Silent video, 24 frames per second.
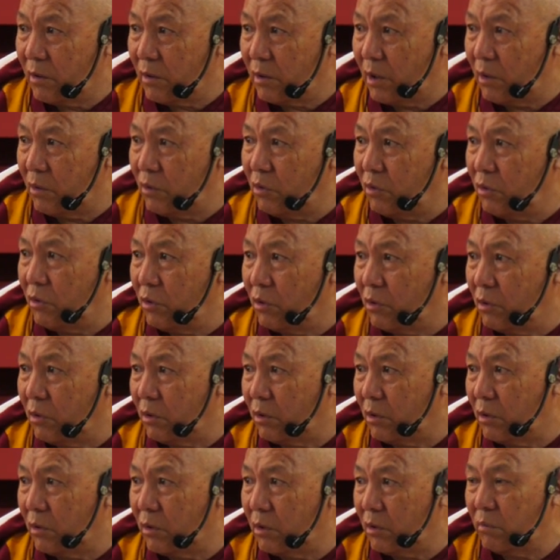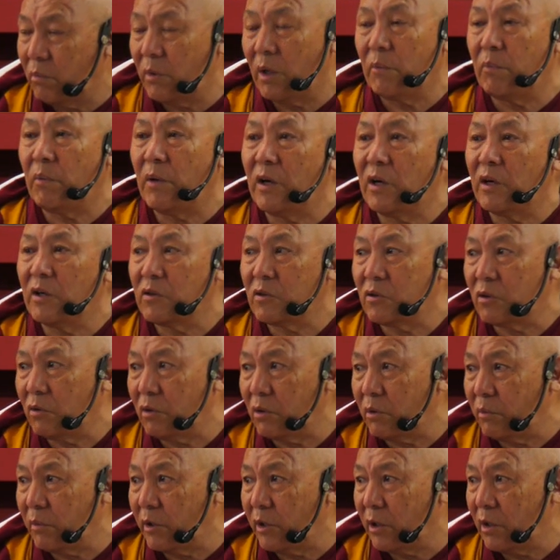How do you know? My parents
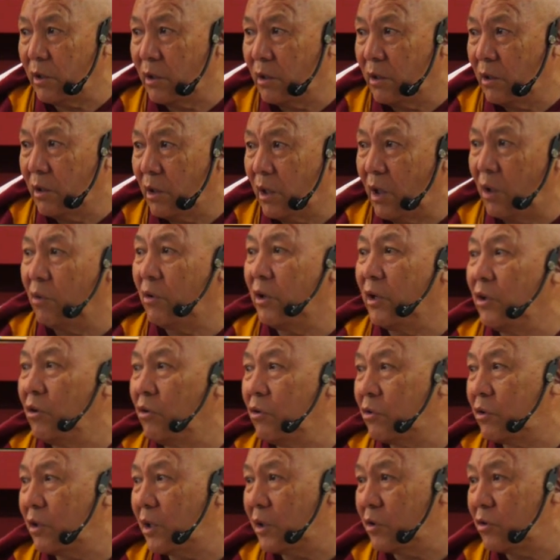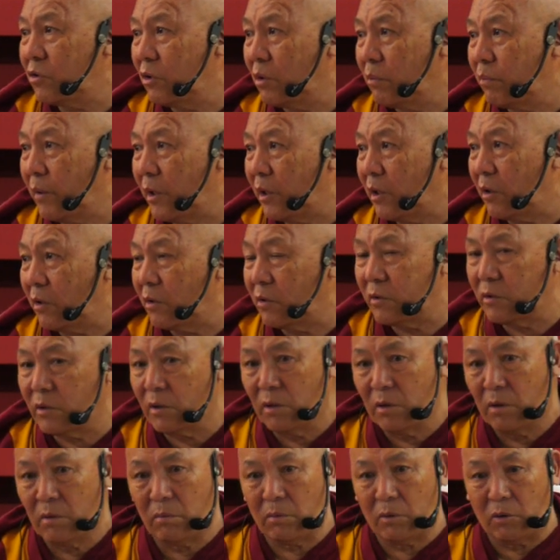told me. How can you trust your parents?
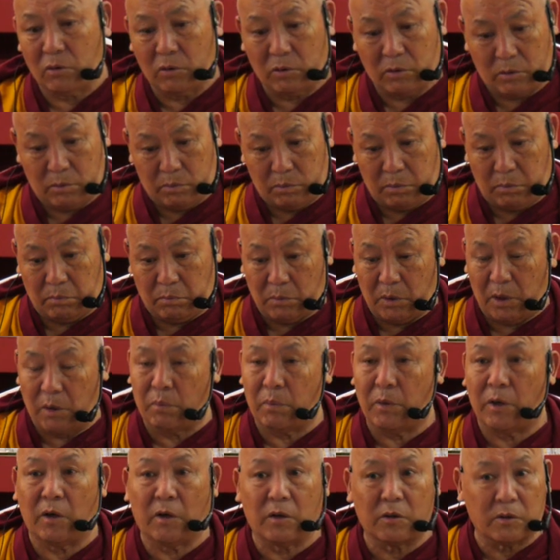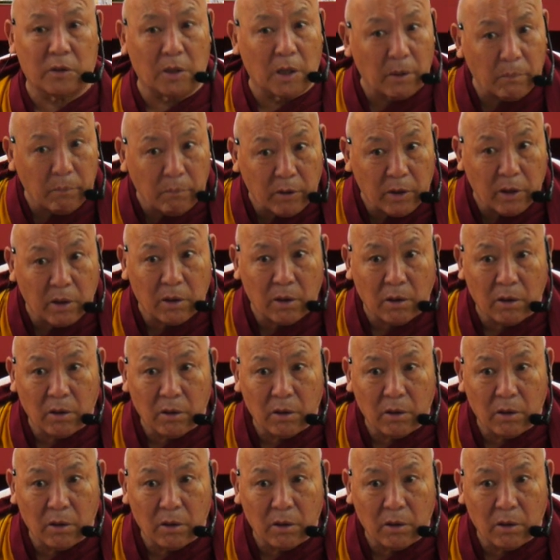Because my parents love me.